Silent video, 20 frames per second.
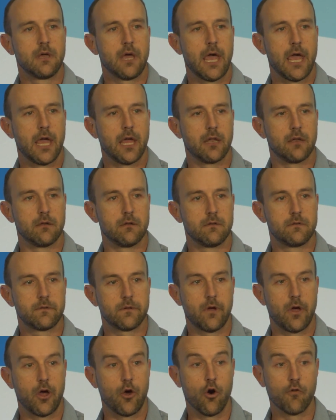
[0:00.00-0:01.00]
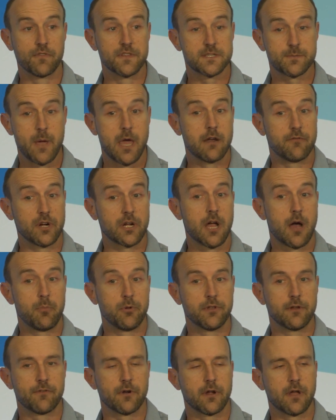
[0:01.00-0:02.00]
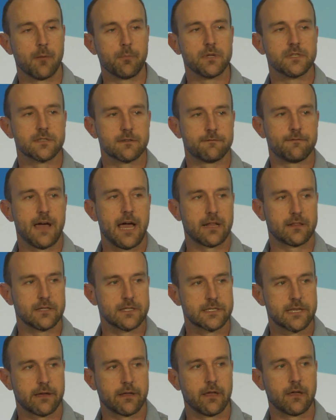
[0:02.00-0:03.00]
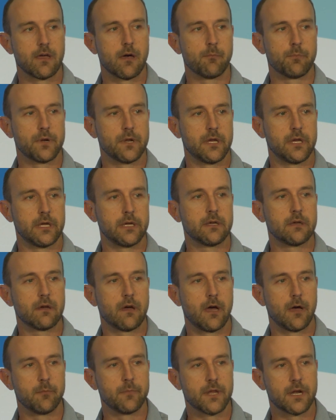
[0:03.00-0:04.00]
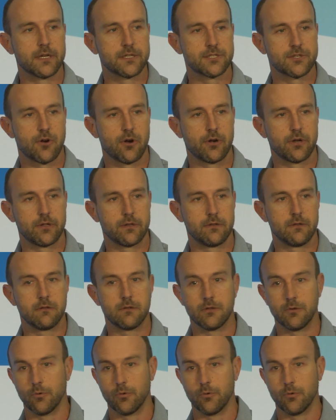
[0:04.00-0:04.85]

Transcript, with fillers: And uh, over the span of a couple different companies, in fact, the second company um, that I started,